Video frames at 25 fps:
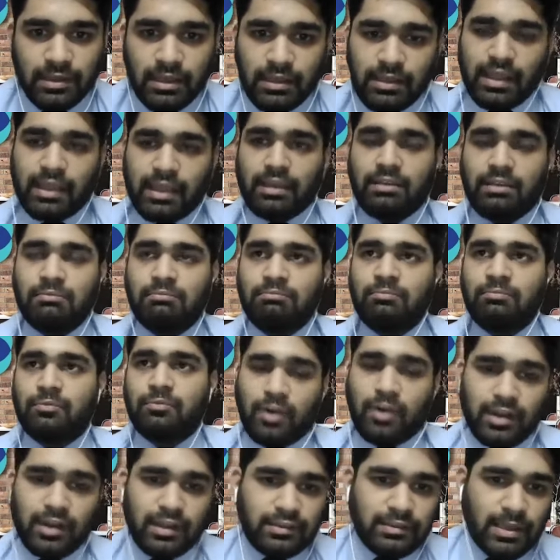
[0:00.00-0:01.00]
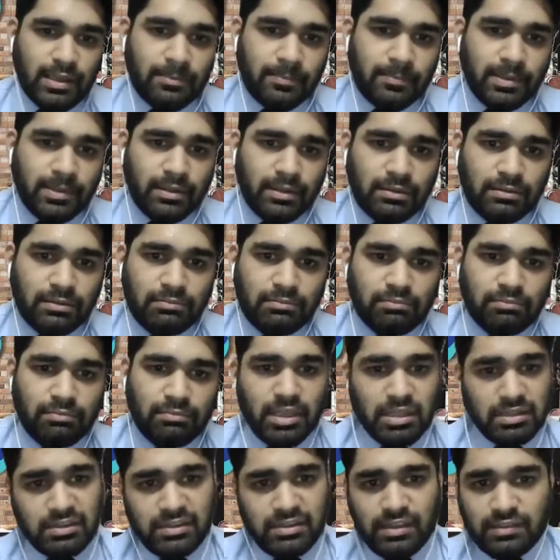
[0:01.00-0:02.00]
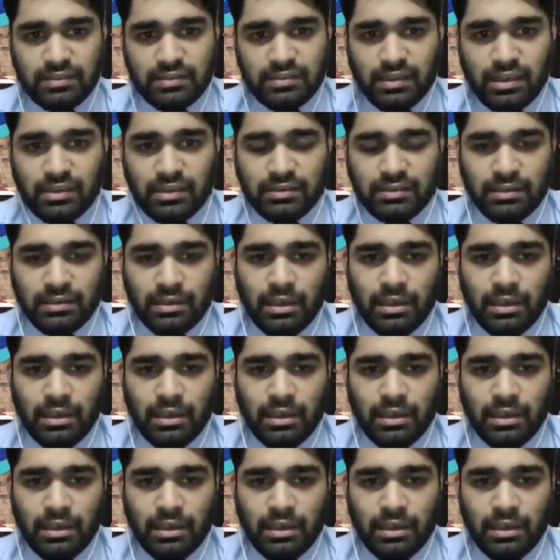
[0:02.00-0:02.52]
Like for example, in this case,